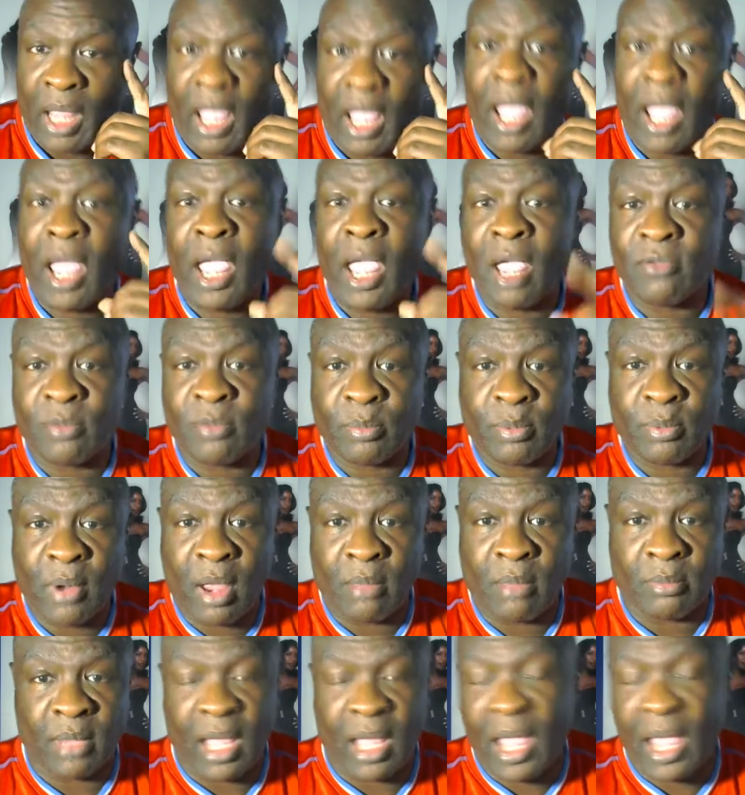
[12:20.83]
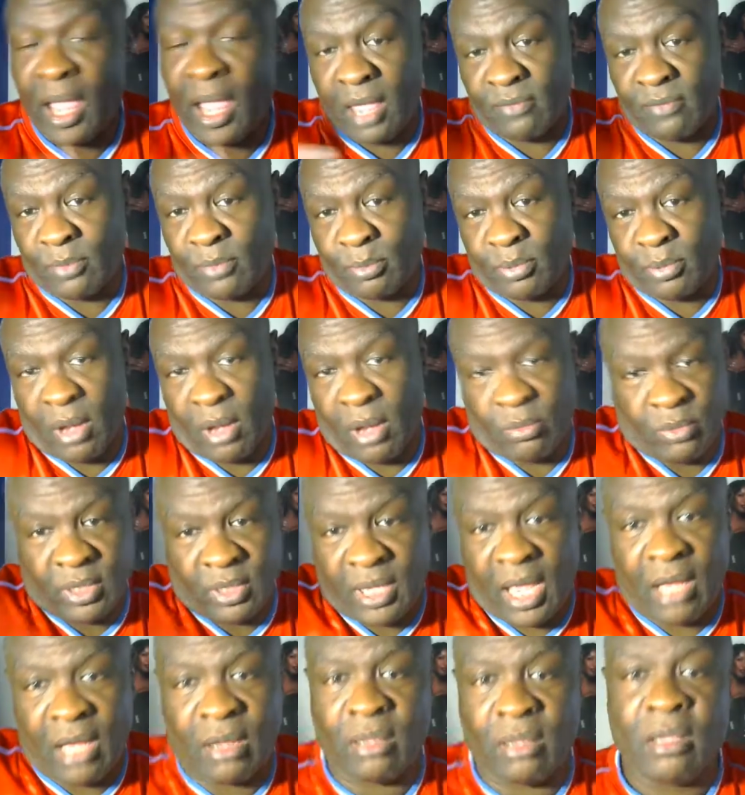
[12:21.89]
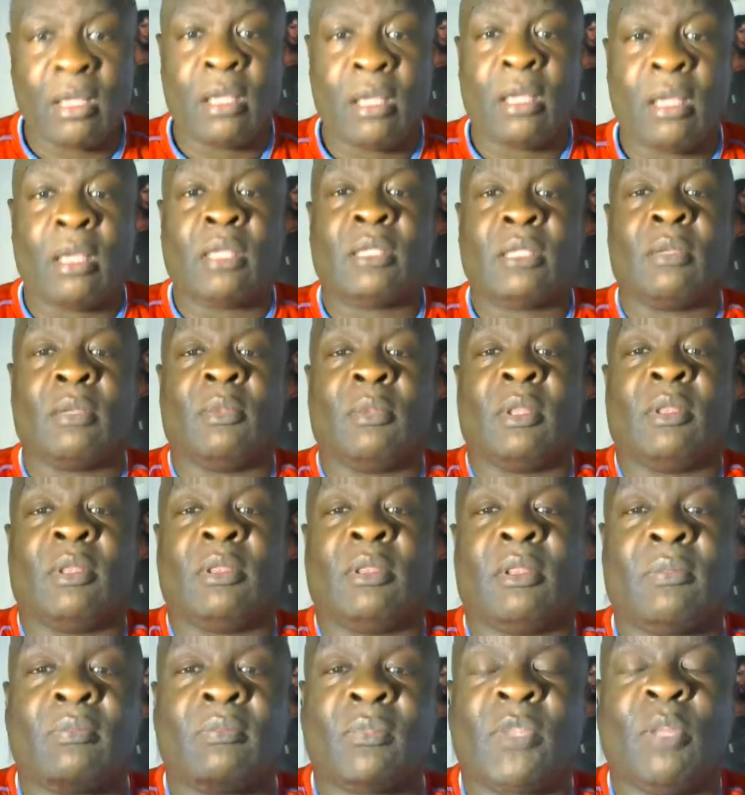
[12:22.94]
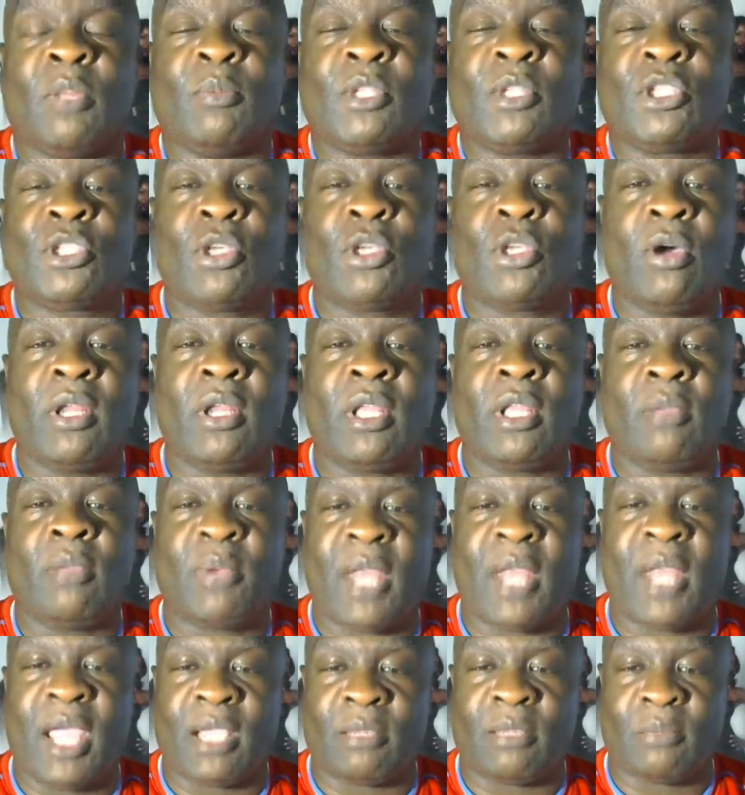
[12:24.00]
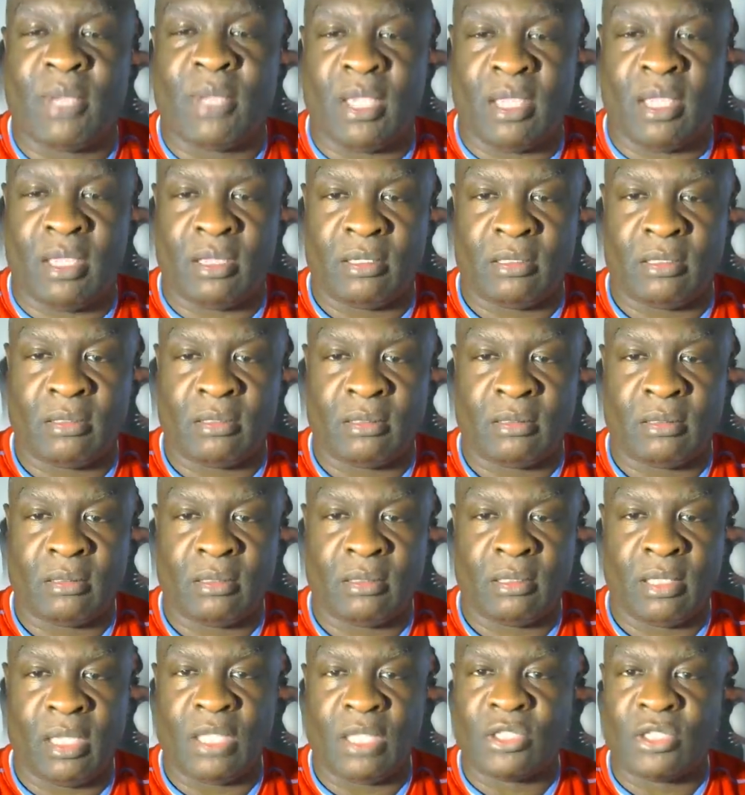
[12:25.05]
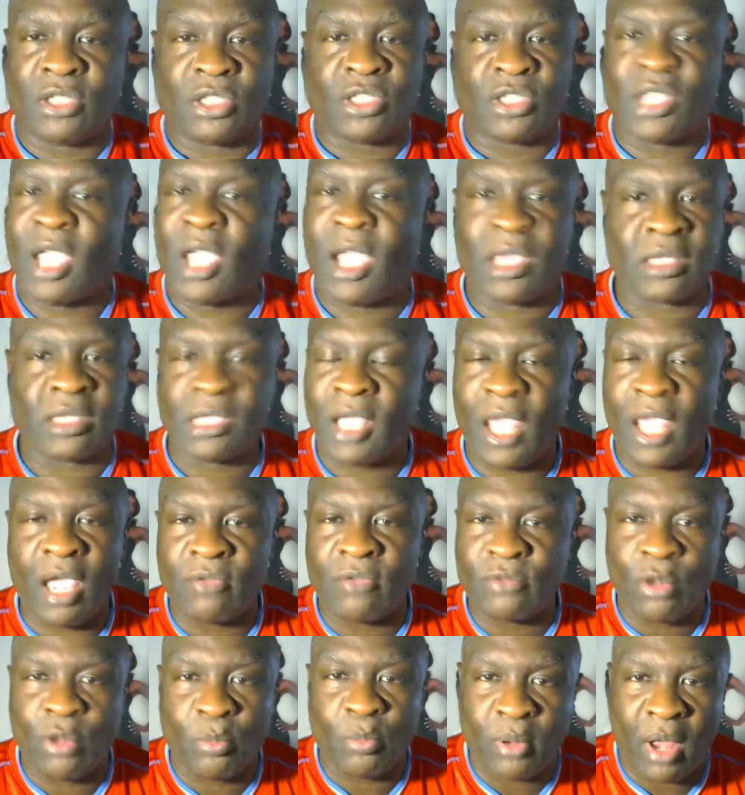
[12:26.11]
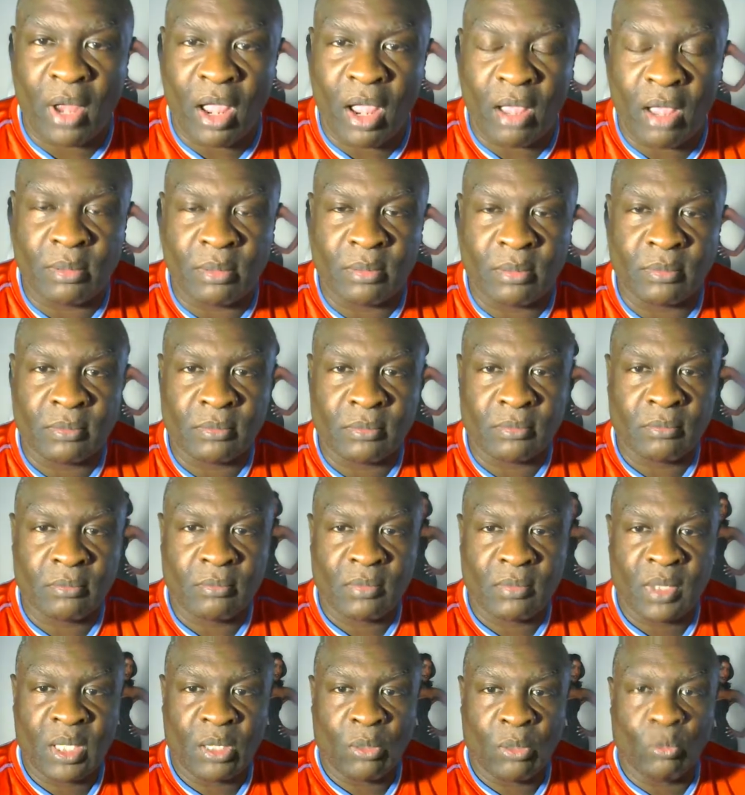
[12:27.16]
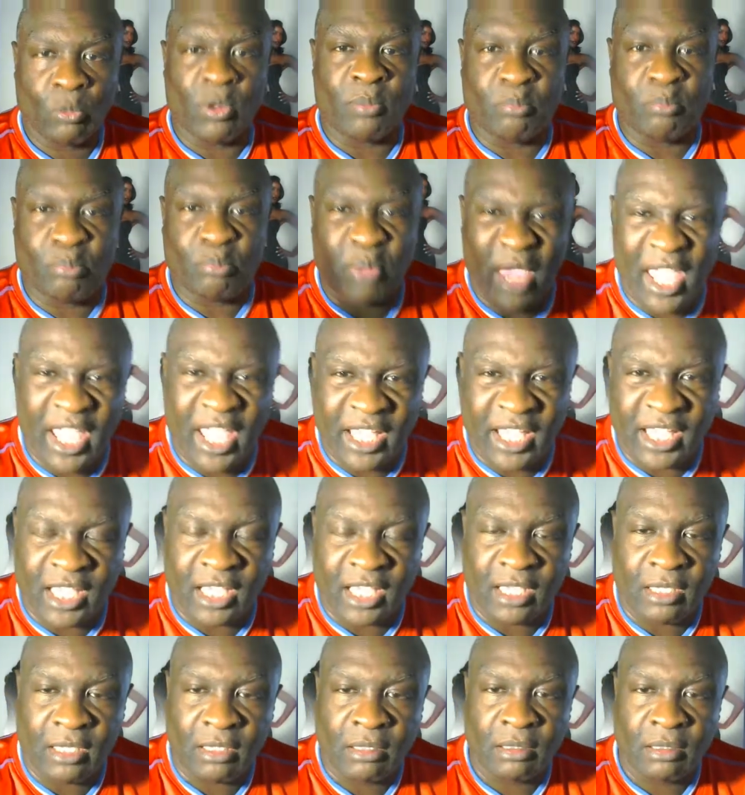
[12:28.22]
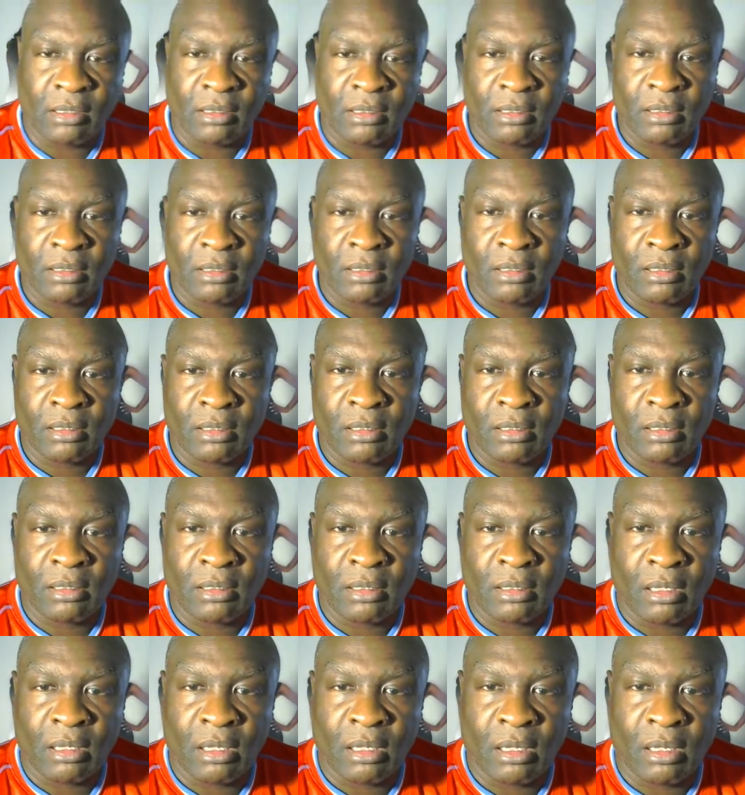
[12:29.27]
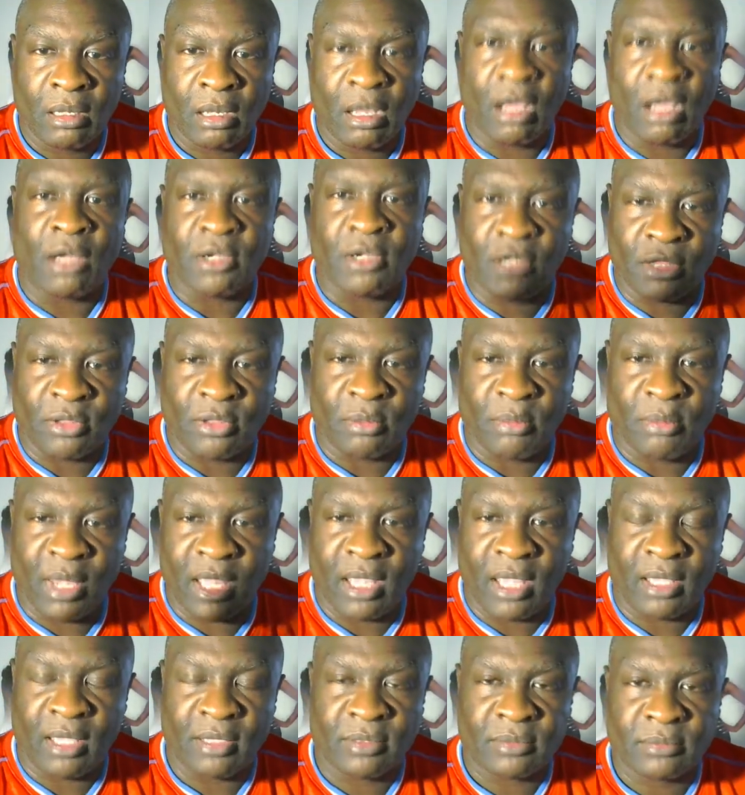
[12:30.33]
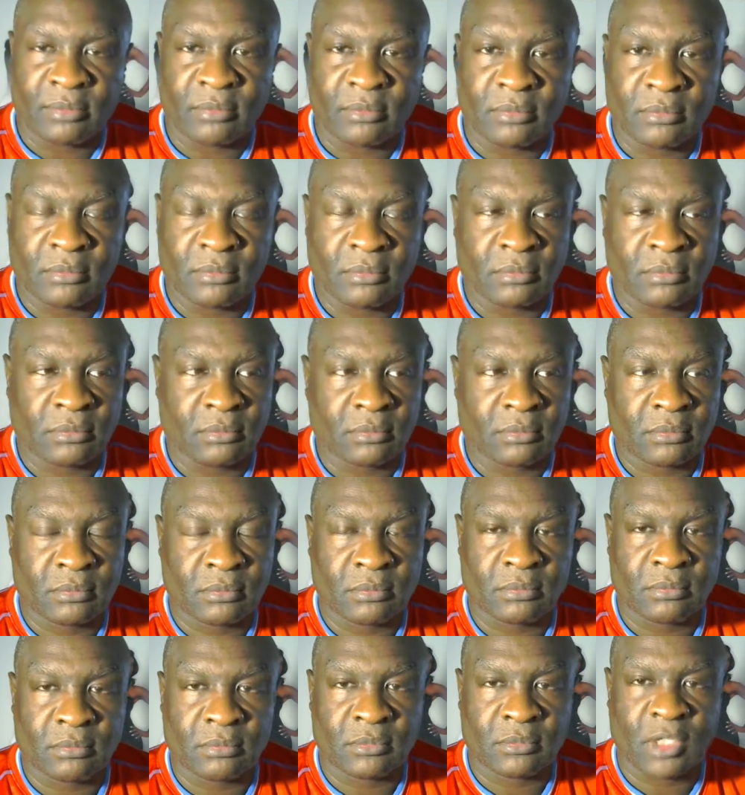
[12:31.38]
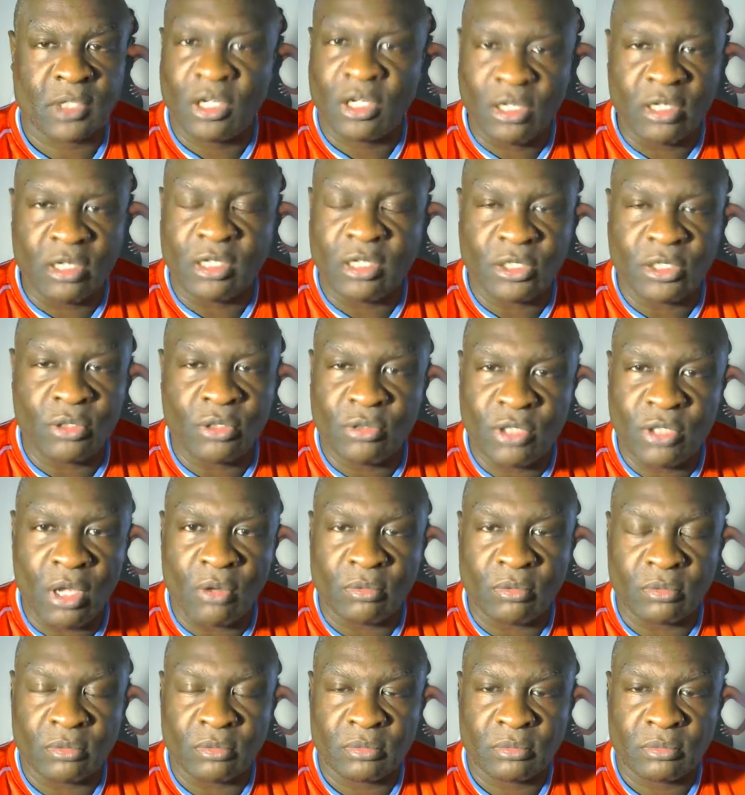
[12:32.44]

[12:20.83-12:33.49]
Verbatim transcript: I have a problem. I have a problem with that. The majority of black men in society have no problem with begging another man. Clearly, you don't.